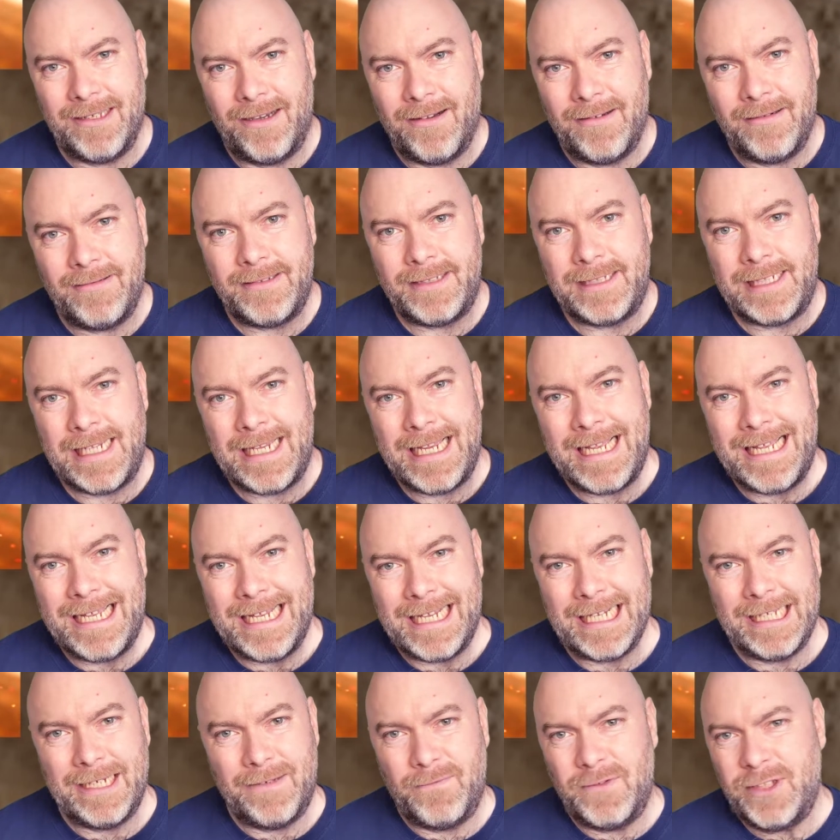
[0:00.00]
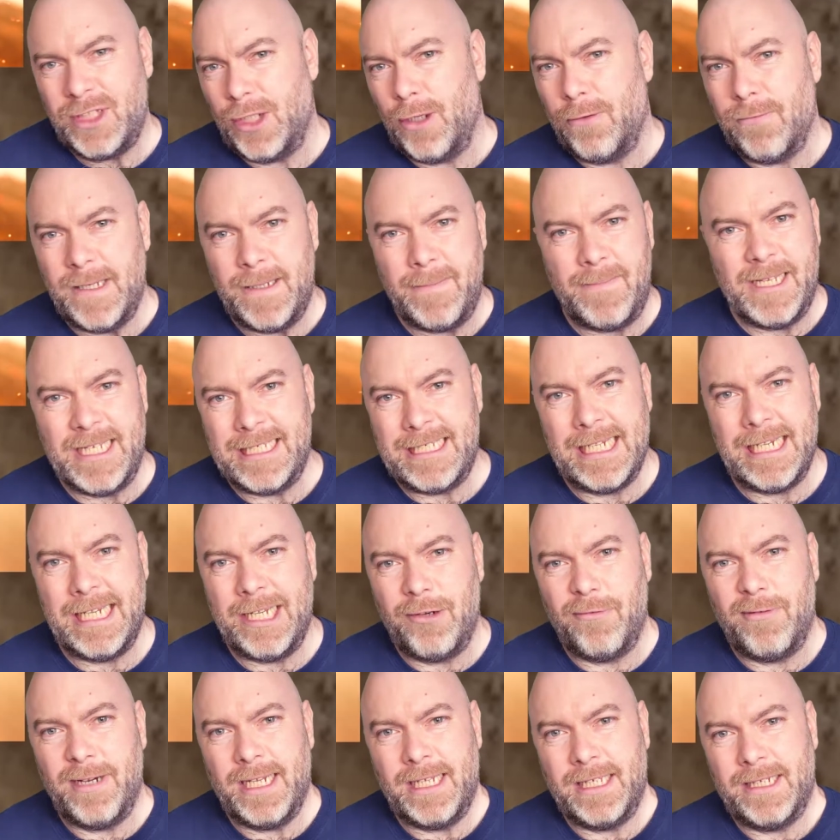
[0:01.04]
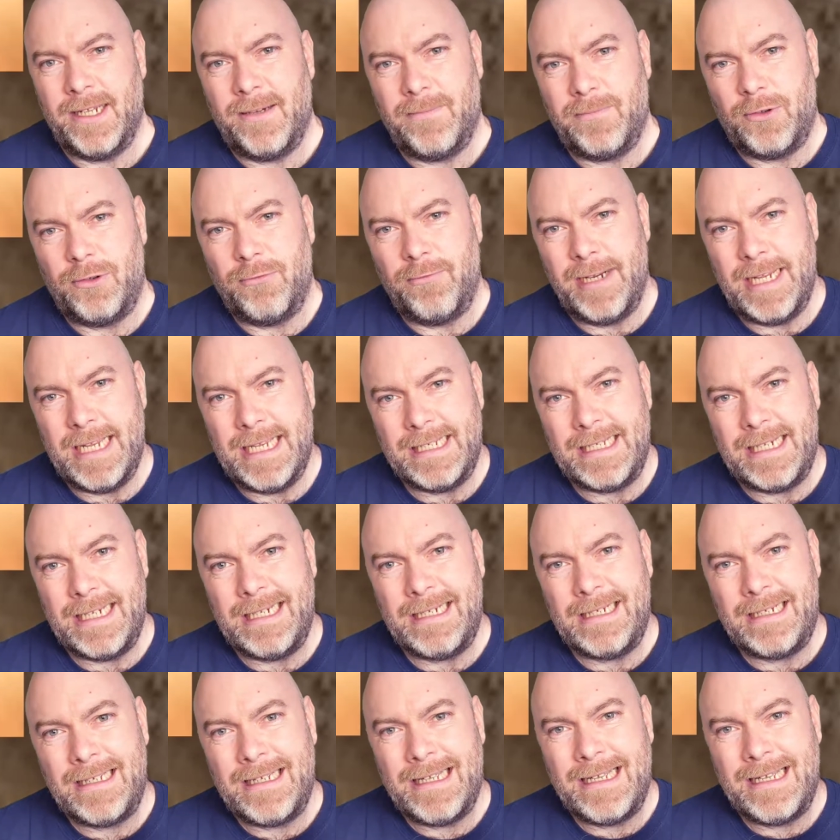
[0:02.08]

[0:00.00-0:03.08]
out and have slowly been tinkering and upgrading.